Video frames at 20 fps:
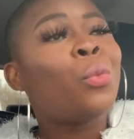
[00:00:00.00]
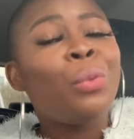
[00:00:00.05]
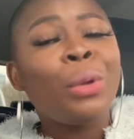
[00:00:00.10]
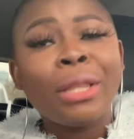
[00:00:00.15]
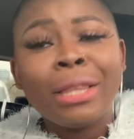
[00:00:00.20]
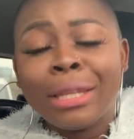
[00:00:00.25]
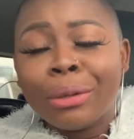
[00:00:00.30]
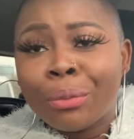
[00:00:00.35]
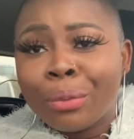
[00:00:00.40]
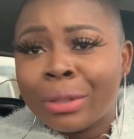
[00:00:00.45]

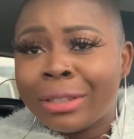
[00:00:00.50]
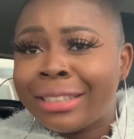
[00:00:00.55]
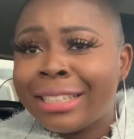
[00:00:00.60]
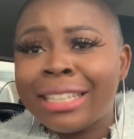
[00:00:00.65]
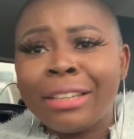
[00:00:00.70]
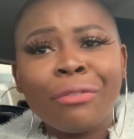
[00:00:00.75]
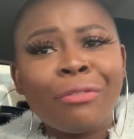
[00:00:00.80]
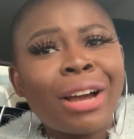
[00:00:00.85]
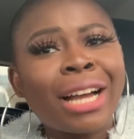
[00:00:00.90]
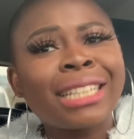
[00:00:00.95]

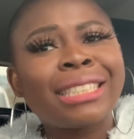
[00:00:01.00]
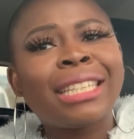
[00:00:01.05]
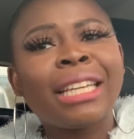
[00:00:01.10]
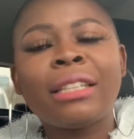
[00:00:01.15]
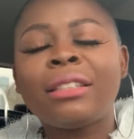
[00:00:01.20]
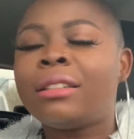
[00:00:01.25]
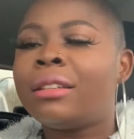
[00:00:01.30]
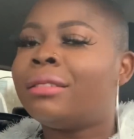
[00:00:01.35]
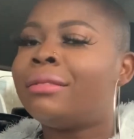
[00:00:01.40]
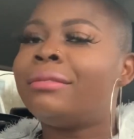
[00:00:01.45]
In fact
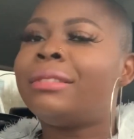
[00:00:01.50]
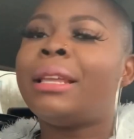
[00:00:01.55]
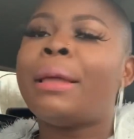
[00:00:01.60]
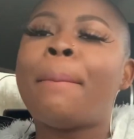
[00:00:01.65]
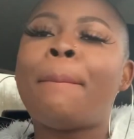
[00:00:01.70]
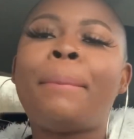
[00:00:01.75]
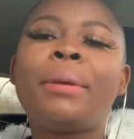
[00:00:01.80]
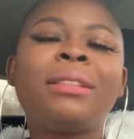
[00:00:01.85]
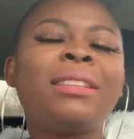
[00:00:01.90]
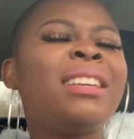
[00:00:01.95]

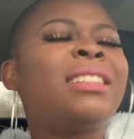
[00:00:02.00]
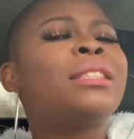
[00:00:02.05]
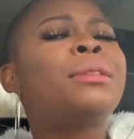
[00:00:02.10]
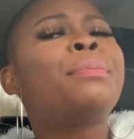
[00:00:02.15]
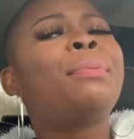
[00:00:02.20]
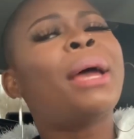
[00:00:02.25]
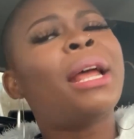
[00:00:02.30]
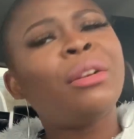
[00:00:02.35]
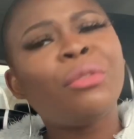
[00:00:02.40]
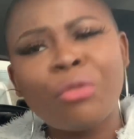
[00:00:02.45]
they
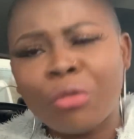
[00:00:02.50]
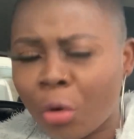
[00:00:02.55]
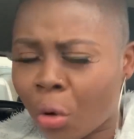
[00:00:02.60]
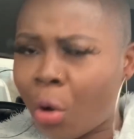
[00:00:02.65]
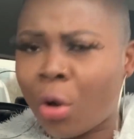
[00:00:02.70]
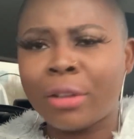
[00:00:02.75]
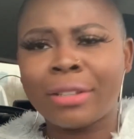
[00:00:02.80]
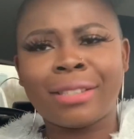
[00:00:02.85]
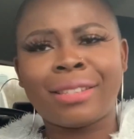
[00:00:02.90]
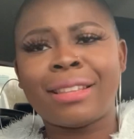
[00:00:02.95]
spend
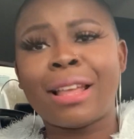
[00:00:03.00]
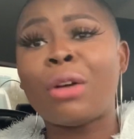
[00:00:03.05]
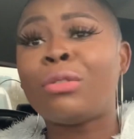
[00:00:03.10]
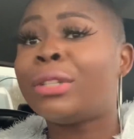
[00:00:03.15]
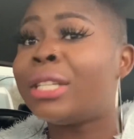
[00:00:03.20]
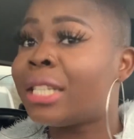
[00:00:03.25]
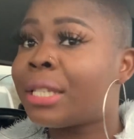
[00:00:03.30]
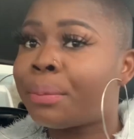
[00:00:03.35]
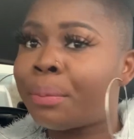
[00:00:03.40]
for us now. So